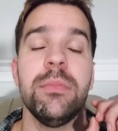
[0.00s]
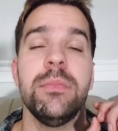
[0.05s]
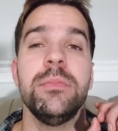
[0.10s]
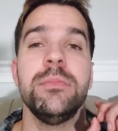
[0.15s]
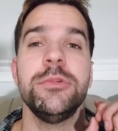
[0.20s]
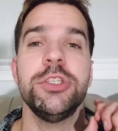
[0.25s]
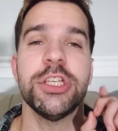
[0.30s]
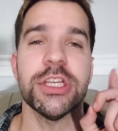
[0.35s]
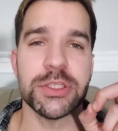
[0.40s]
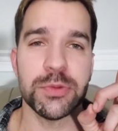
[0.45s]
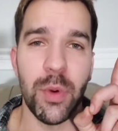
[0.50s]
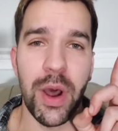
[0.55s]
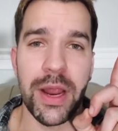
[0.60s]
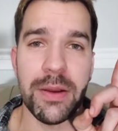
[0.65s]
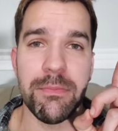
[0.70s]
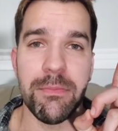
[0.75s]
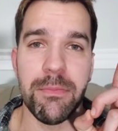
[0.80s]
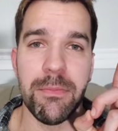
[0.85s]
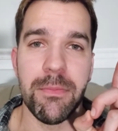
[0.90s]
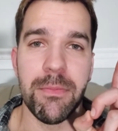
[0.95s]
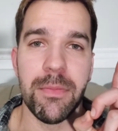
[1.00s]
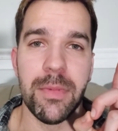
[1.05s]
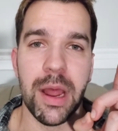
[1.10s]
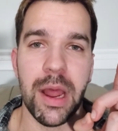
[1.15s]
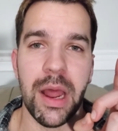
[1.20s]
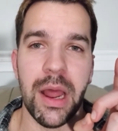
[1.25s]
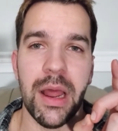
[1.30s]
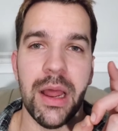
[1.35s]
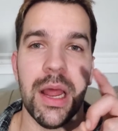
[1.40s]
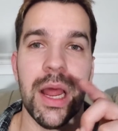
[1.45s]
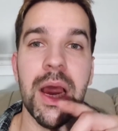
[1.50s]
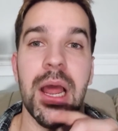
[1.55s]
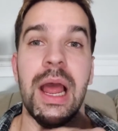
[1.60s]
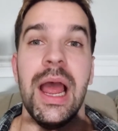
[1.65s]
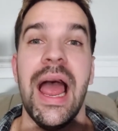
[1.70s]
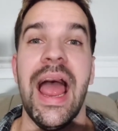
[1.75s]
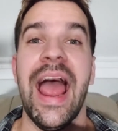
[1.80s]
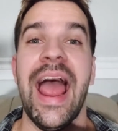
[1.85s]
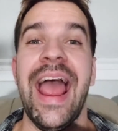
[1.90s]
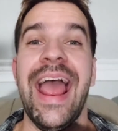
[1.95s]
Just 1.
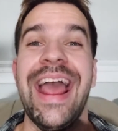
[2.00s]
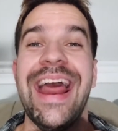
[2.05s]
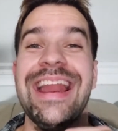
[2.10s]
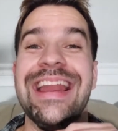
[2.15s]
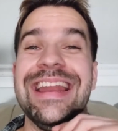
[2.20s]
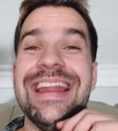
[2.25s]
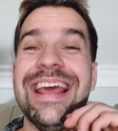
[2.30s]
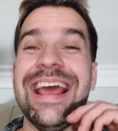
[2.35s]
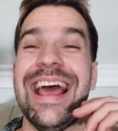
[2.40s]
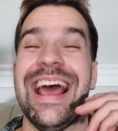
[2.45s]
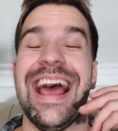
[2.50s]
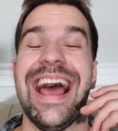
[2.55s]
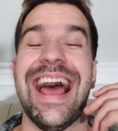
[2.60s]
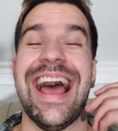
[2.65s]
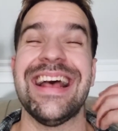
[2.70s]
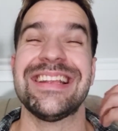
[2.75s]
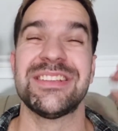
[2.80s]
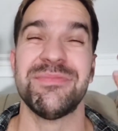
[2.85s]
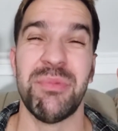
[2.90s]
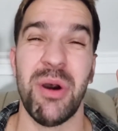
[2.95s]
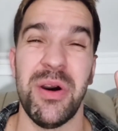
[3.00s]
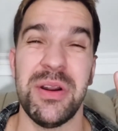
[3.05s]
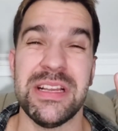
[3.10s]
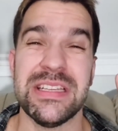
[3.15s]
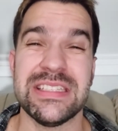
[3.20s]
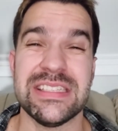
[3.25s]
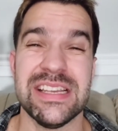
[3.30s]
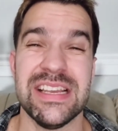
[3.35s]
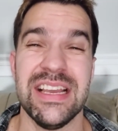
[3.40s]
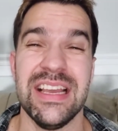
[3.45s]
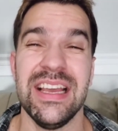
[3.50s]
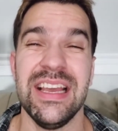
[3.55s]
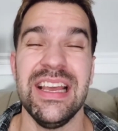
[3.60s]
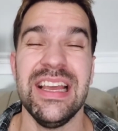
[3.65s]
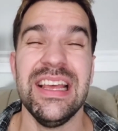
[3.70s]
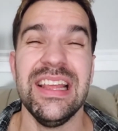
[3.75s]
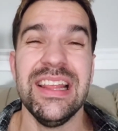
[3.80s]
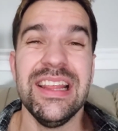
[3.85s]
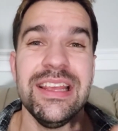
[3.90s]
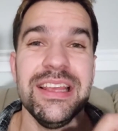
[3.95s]
And, as a bonus,
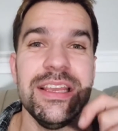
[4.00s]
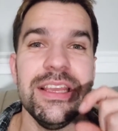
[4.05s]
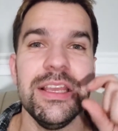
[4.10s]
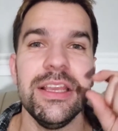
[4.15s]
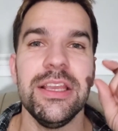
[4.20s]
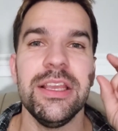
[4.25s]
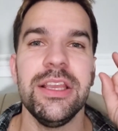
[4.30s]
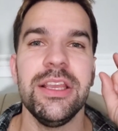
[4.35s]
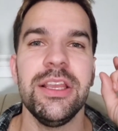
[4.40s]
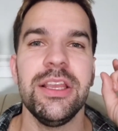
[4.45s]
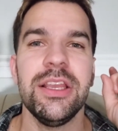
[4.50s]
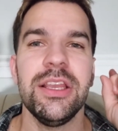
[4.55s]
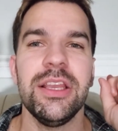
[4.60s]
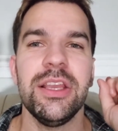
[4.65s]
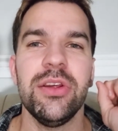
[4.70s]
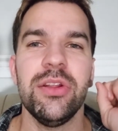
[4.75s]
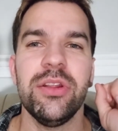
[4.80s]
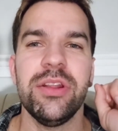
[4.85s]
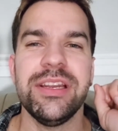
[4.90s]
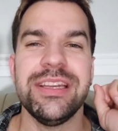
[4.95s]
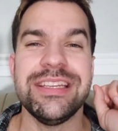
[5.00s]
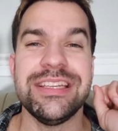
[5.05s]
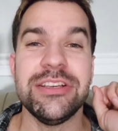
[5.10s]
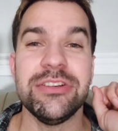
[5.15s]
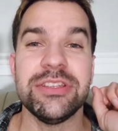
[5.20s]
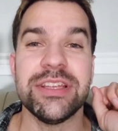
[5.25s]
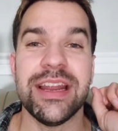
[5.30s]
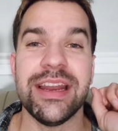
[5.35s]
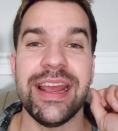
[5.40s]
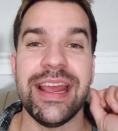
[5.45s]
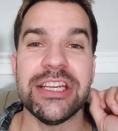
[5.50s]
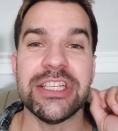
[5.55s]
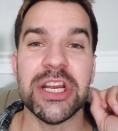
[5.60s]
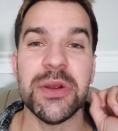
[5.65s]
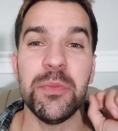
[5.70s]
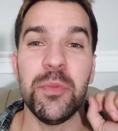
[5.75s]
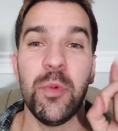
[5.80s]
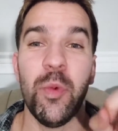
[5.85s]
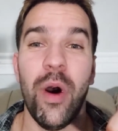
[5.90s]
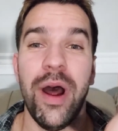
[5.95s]
you only need to use that
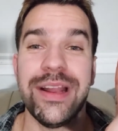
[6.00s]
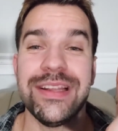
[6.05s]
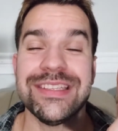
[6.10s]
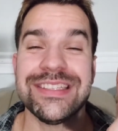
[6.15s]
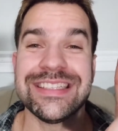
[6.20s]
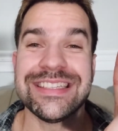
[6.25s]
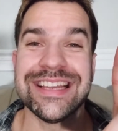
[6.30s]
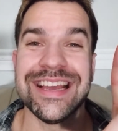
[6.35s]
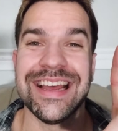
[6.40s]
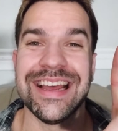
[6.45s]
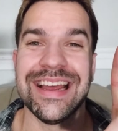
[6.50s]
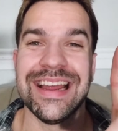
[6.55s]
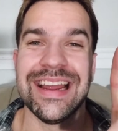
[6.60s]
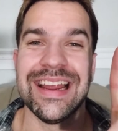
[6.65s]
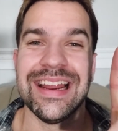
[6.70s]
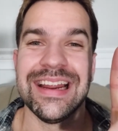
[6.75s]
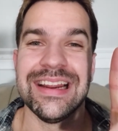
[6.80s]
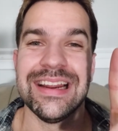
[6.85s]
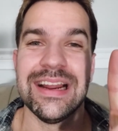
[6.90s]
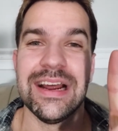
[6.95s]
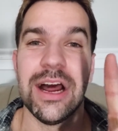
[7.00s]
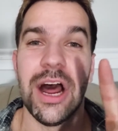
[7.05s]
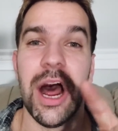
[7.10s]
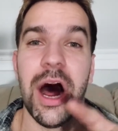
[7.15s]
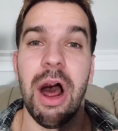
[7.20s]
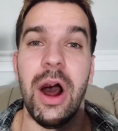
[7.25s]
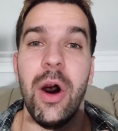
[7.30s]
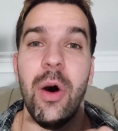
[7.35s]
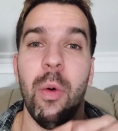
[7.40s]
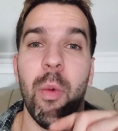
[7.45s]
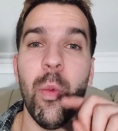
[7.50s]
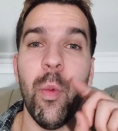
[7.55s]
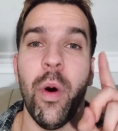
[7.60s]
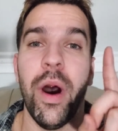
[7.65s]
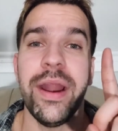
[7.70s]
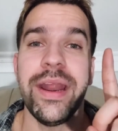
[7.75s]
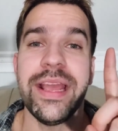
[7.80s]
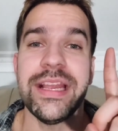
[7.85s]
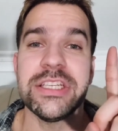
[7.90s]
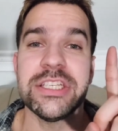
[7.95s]
HM once.
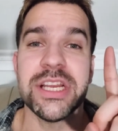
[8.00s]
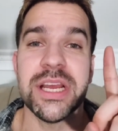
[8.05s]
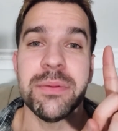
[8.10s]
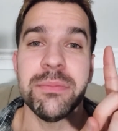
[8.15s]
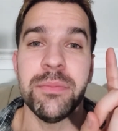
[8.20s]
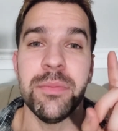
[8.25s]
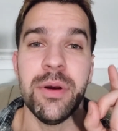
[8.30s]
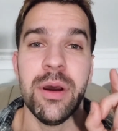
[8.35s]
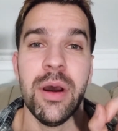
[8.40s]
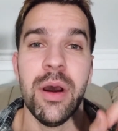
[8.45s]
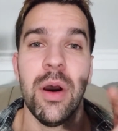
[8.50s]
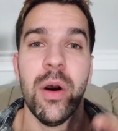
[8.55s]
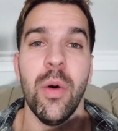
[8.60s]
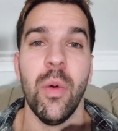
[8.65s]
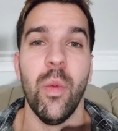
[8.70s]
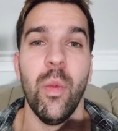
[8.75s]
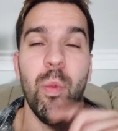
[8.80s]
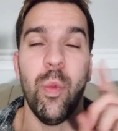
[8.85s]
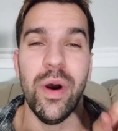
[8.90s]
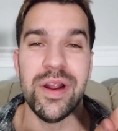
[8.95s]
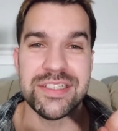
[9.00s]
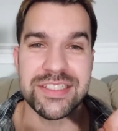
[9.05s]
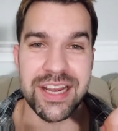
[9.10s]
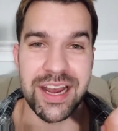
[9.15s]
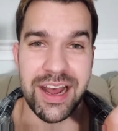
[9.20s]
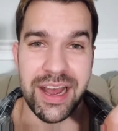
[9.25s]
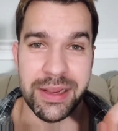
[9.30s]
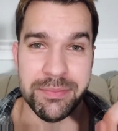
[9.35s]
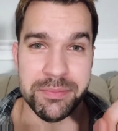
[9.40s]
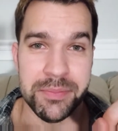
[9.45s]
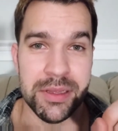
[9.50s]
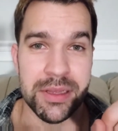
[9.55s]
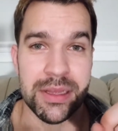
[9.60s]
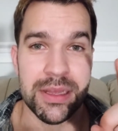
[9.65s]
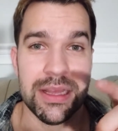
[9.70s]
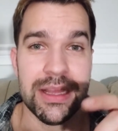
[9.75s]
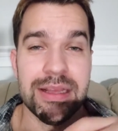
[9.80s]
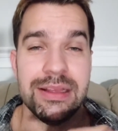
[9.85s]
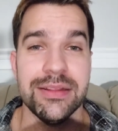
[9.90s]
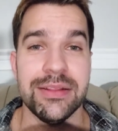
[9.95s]
1 HM, 1 time.
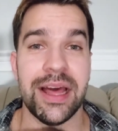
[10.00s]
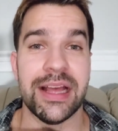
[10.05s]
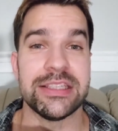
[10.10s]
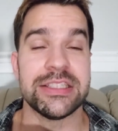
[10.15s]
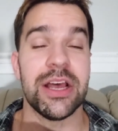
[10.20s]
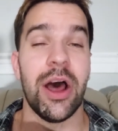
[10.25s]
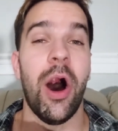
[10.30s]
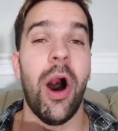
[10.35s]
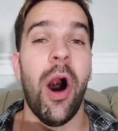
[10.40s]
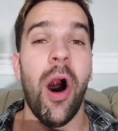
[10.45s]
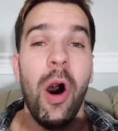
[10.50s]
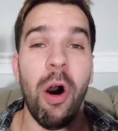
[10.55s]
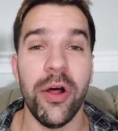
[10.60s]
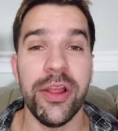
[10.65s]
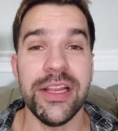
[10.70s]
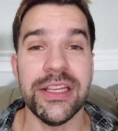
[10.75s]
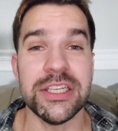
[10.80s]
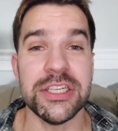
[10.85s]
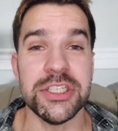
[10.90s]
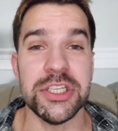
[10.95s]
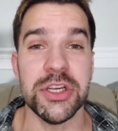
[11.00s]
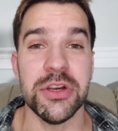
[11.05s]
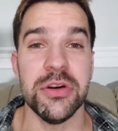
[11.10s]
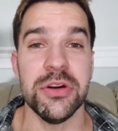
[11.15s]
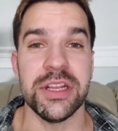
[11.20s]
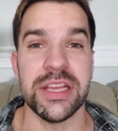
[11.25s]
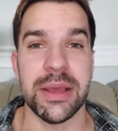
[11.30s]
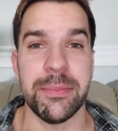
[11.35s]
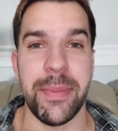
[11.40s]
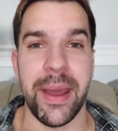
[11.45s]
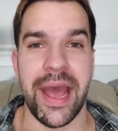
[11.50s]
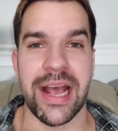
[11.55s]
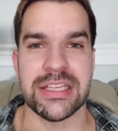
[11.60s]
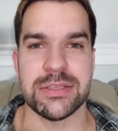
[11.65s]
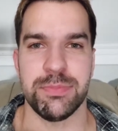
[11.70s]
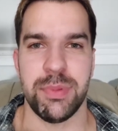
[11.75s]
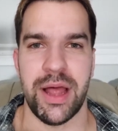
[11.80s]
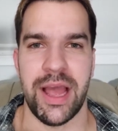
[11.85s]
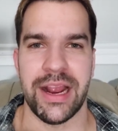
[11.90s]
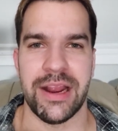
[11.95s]
That's all you need to do to get past
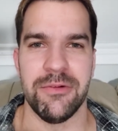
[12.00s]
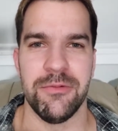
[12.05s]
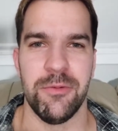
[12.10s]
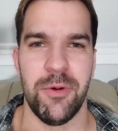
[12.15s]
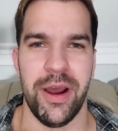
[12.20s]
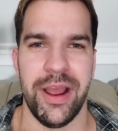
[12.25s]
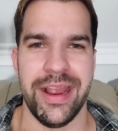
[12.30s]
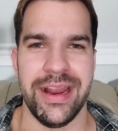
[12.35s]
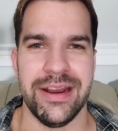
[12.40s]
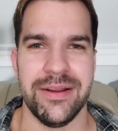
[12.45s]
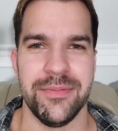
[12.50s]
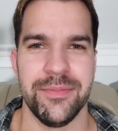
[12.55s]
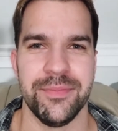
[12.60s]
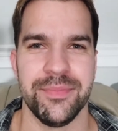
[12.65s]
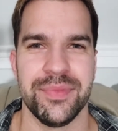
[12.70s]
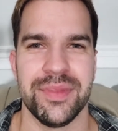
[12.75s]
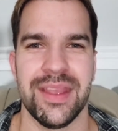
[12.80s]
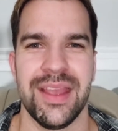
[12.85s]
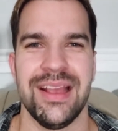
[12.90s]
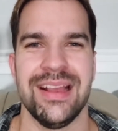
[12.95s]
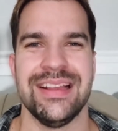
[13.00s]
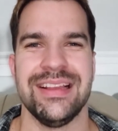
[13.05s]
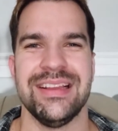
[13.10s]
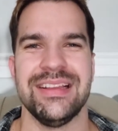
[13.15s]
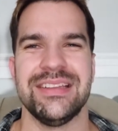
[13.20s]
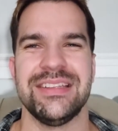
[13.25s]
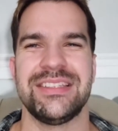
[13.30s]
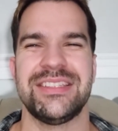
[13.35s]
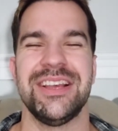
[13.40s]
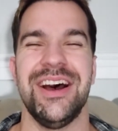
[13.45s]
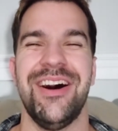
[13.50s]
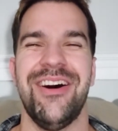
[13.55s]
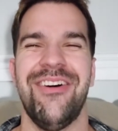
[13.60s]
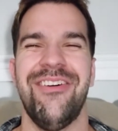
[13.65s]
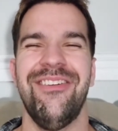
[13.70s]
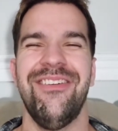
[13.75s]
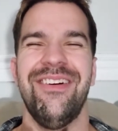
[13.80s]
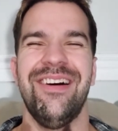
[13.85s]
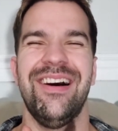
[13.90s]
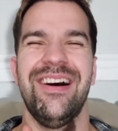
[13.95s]
Black and White.
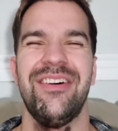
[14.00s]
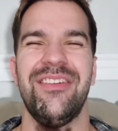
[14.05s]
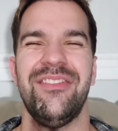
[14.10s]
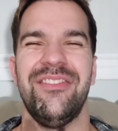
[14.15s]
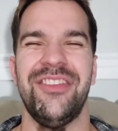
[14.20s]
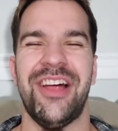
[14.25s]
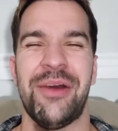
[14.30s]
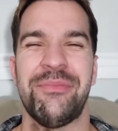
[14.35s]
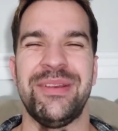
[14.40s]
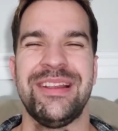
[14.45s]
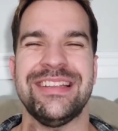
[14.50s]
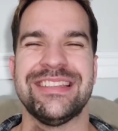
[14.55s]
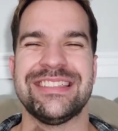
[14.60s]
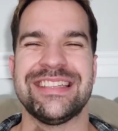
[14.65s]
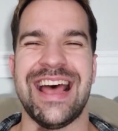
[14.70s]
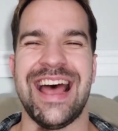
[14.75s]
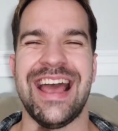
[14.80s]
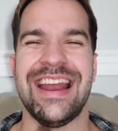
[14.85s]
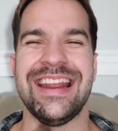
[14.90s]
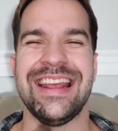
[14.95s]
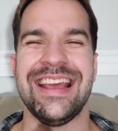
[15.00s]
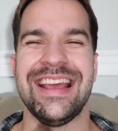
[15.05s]
So, that being said,